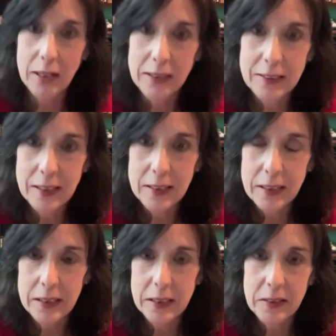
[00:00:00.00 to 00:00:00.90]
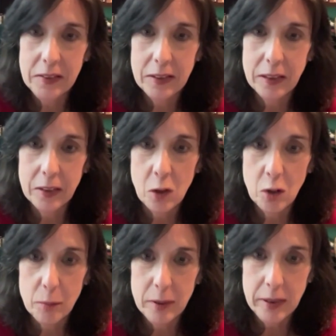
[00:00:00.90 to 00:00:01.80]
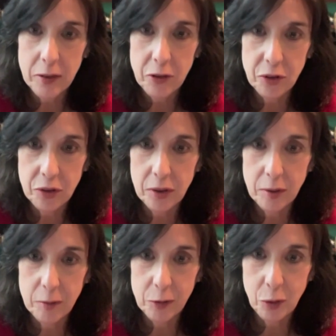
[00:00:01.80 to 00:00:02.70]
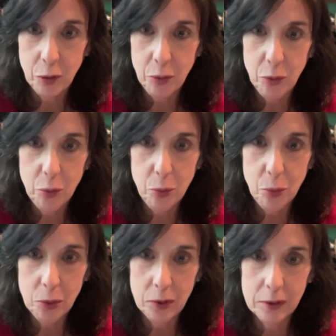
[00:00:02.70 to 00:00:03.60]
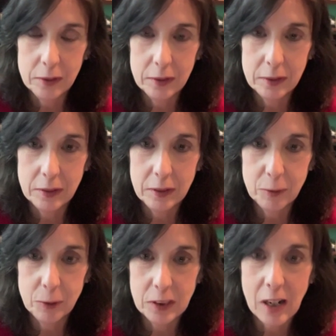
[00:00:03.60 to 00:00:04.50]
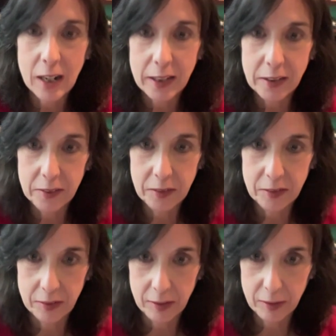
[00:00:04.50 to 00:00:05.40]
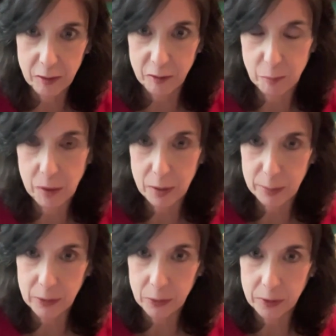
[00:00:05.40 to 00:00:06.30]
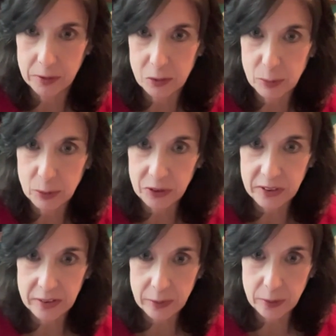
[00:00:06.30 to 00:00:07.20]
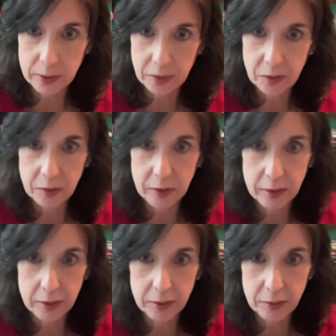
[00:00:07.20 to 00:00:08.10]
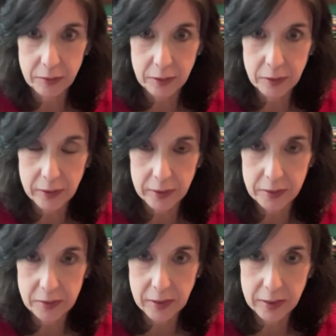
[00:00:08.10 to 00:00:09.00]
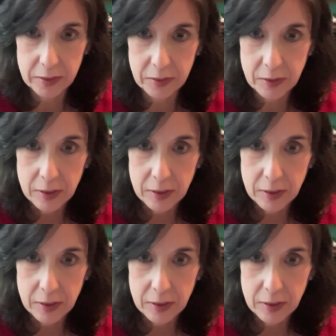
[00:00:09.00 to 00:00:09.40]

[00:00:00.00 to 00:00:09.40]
I'd say that it is a combination of two different kinds of popular conspiracy theories in the United States.